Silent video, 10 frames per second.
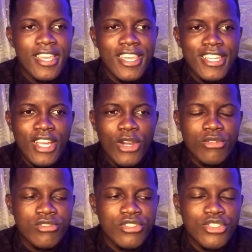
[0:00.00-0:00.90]
You
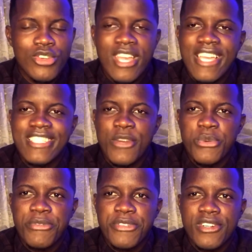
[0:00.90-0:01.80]
know, you guys are
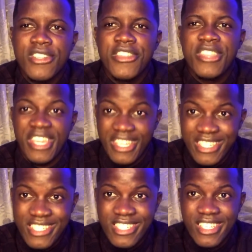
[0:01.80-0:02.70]
revealing
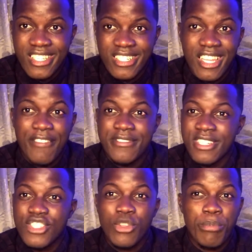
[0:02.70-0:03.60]
things that are
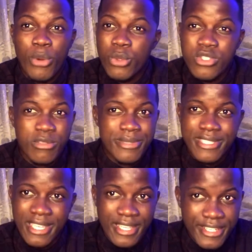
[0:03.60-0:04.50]
not supposed to be
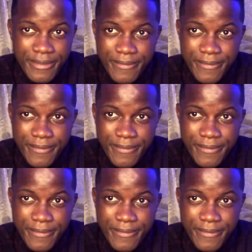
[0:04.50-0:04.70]
said.